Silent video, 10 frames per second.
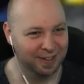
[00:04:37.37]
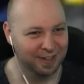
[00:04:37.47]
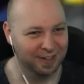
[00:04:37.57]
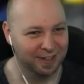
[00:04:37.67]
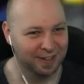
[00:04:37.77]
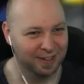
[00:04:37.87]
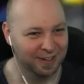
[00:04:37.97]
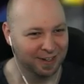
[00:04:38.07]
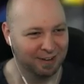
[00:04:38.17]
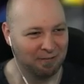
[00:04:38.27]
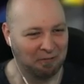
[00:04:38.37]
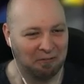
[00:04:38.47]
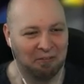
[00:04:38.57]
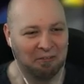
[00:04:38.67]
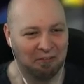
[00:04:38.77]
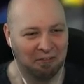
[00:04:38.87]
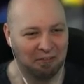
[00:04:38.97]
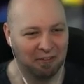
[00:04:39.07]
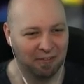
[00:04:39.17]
Nobody speaks.